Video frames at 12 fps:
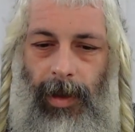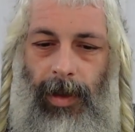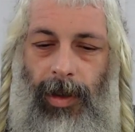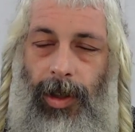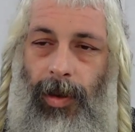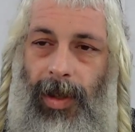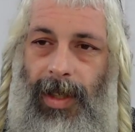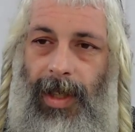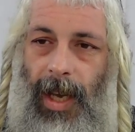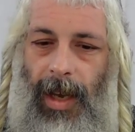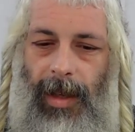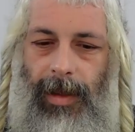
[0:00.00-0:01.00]
So it
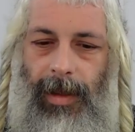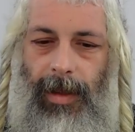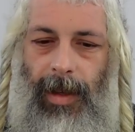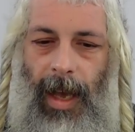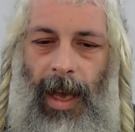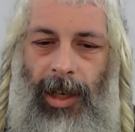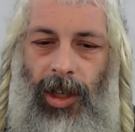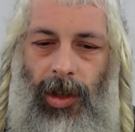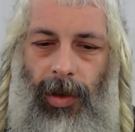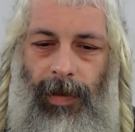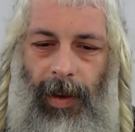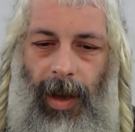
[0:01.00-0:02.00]
says, Ad
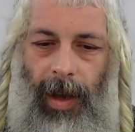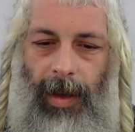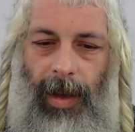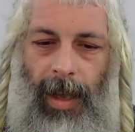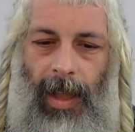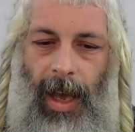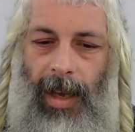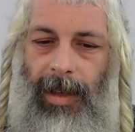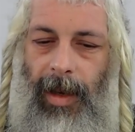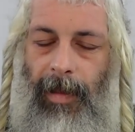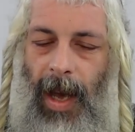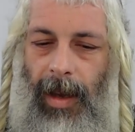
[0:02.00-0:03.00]
shuvcha el
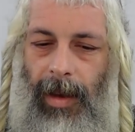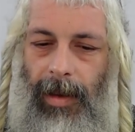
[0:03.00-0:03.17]
ha'adama